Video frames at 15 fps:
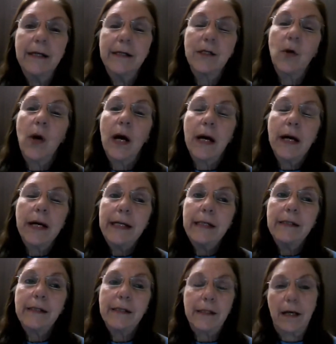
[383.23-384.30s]
So I
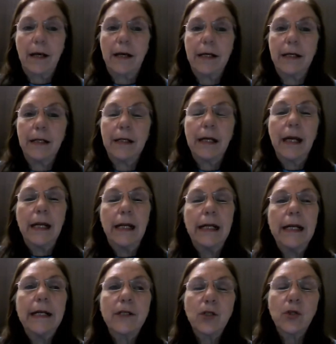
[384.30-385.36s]
decided,
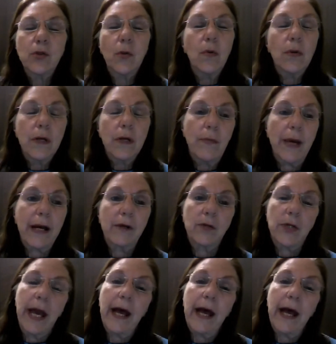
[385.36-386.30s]
let's talk about